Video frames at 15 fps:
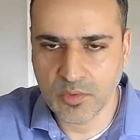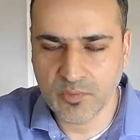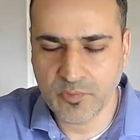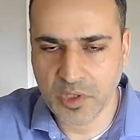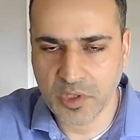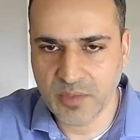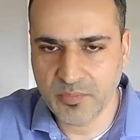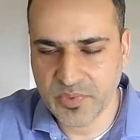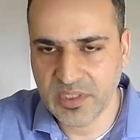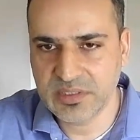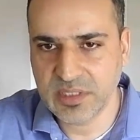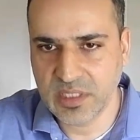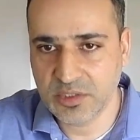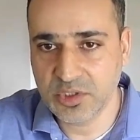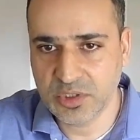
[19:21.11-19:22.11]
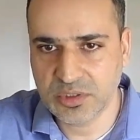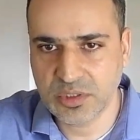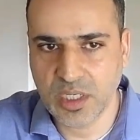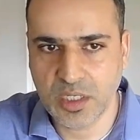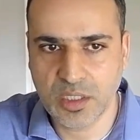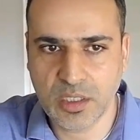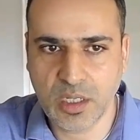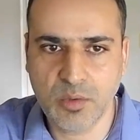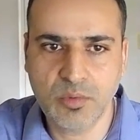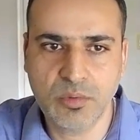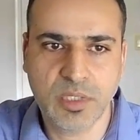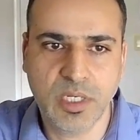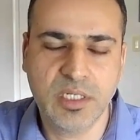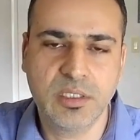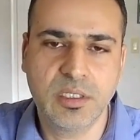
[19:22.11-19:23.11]
for companies that are just starting now,
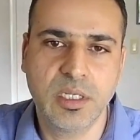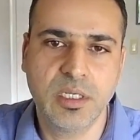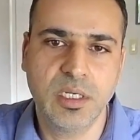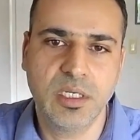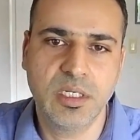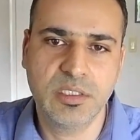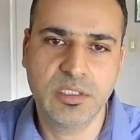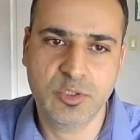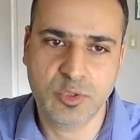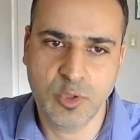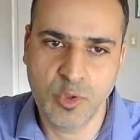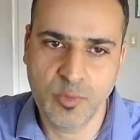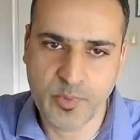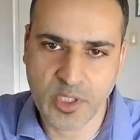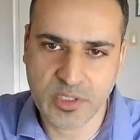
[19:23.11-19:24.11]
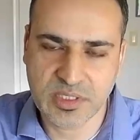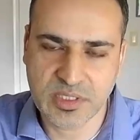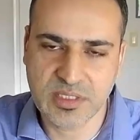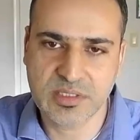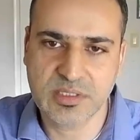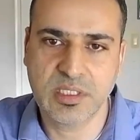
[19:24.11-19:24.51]
right? It is a slow process.